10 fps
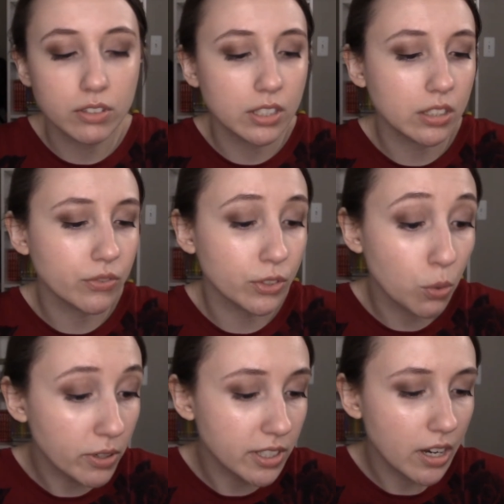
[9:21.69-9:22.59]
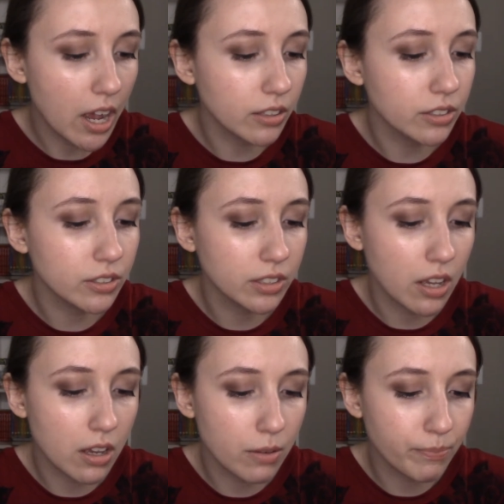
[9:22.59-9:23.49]
retails for
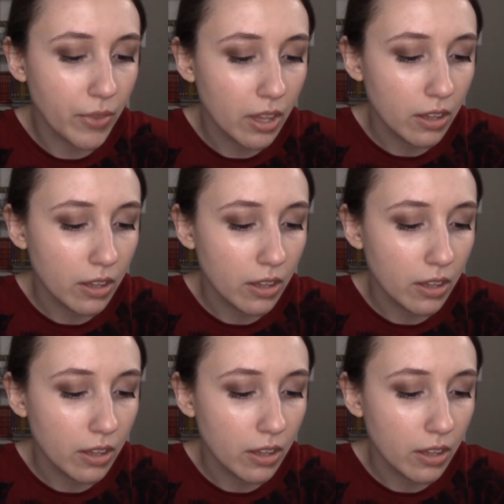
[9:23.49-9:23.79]
$20.